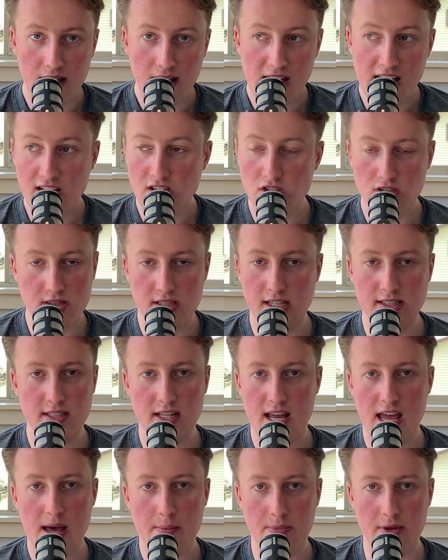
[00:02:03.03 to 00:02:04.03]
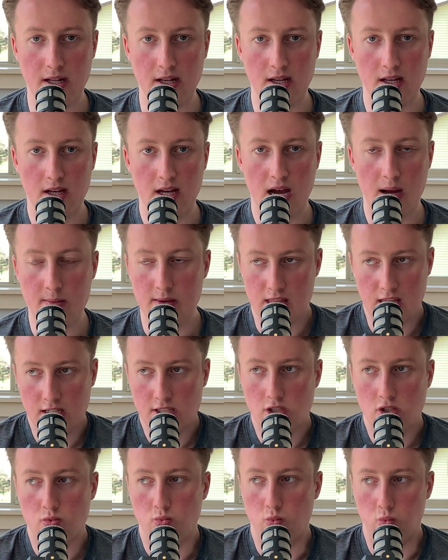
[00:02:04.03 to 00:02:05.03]
It just doesn't happen. I mean, they
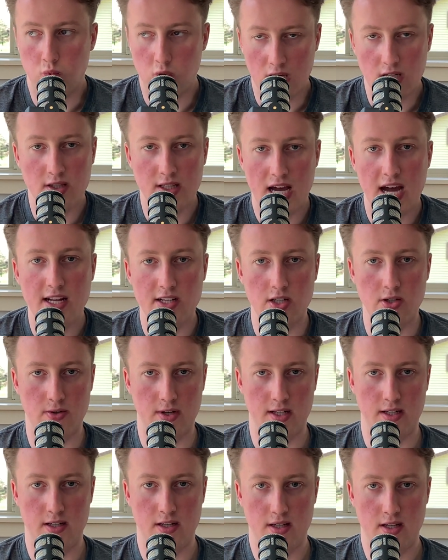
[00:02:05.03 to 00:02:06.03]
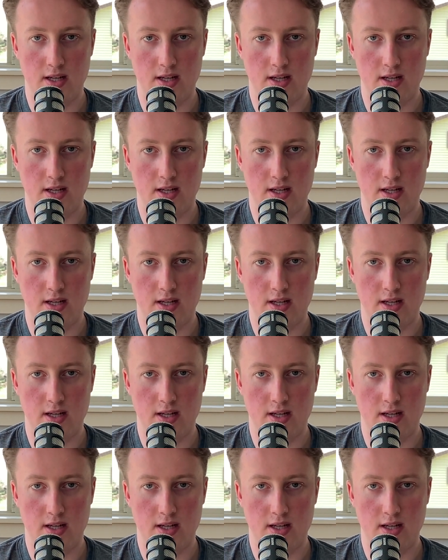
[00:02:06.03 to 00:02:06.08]
just will not do it.